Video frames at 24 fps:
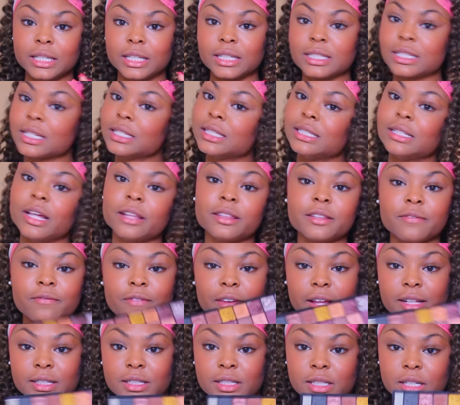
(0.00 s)
This is nothing
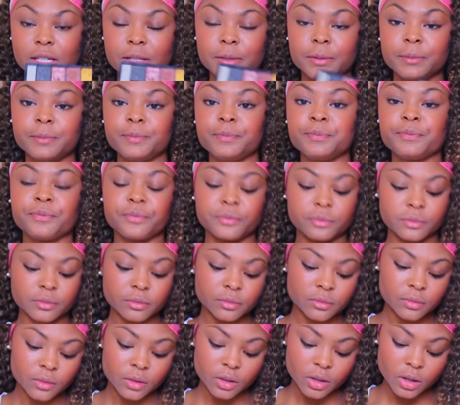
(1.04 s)
fancy.
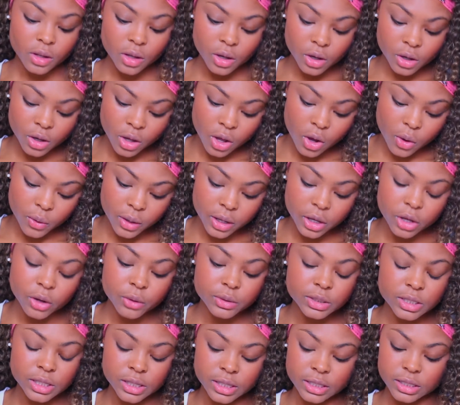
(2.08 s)
I'm gonna
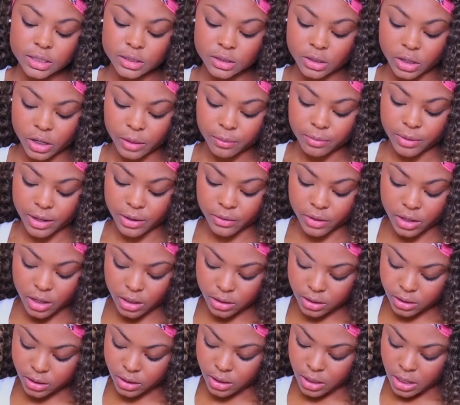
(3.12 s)
go to this dark brown
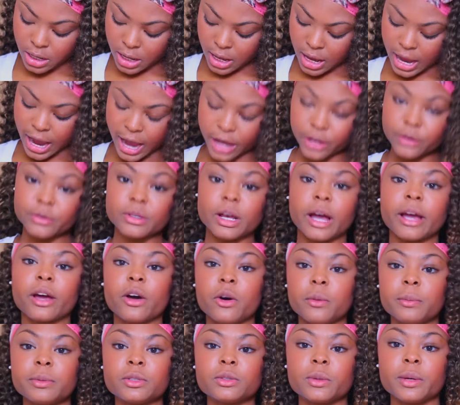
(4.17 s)
color. I
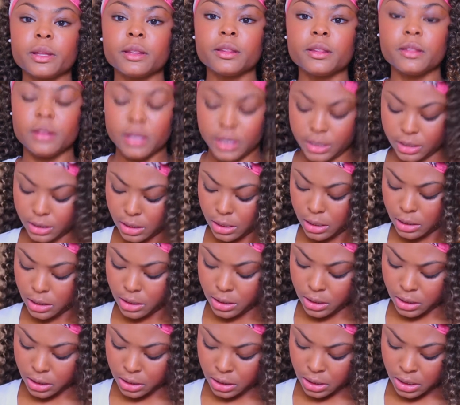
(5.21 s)
go between this
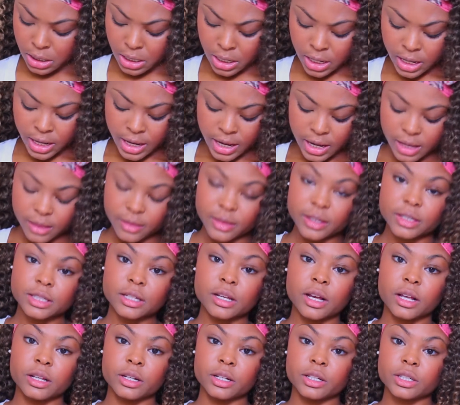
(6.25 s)
color and this
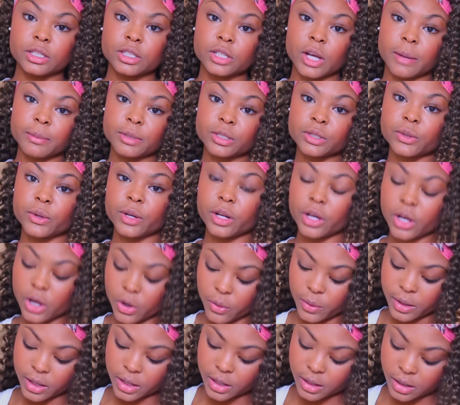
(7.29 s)
color, so I'm just gonna go
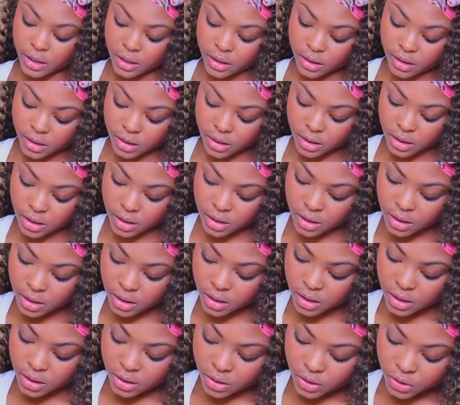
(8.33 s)
in,
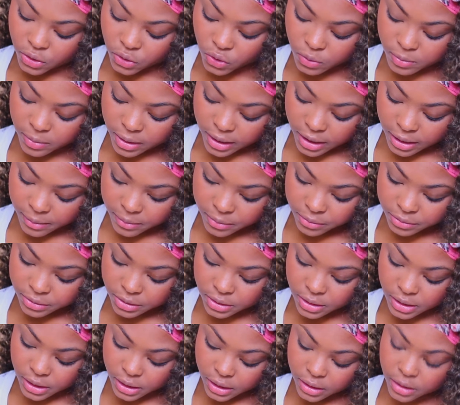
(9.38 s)
do my eyebrows
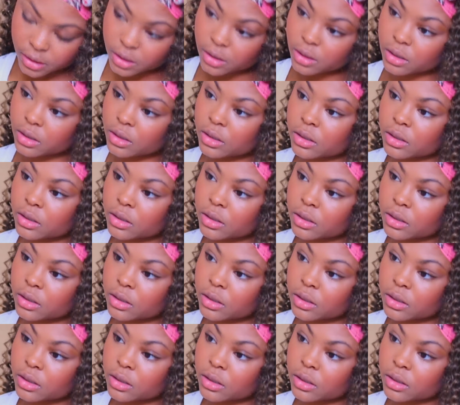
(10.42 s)
there.